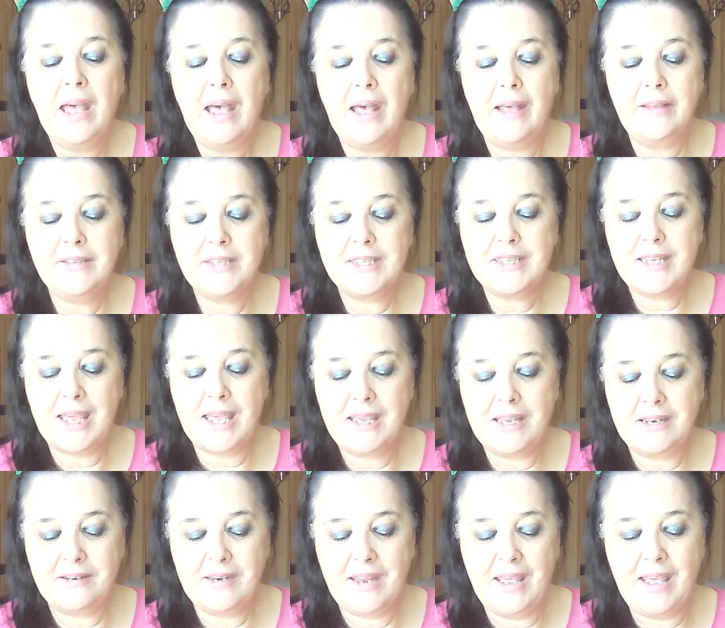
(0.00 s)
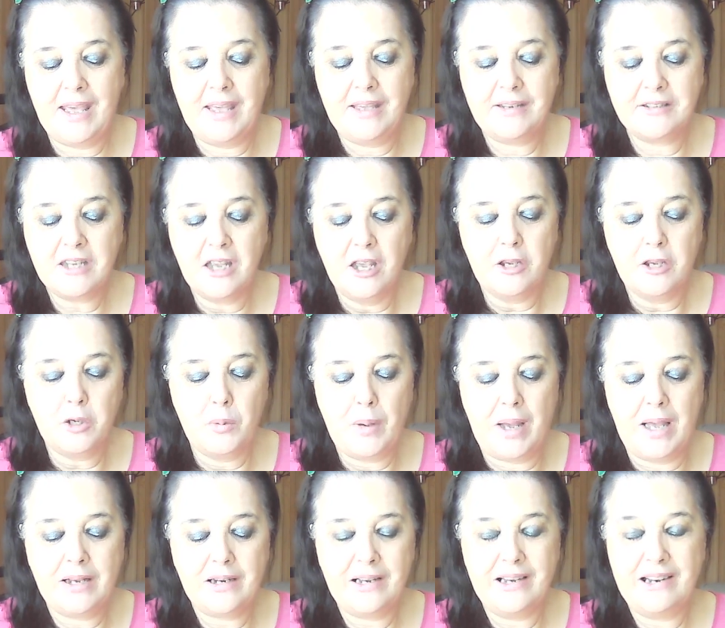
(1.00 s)
And saying that, you
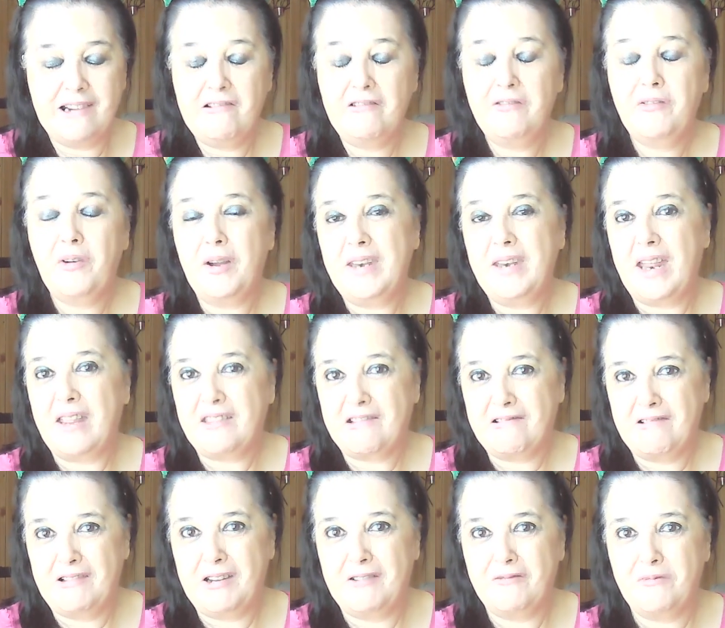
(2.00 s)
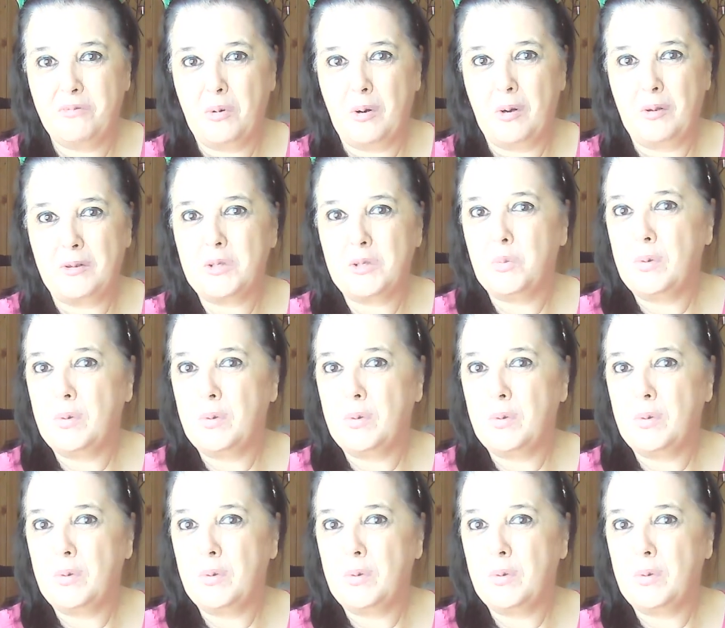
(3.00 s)
are clarifying that Three of Wands,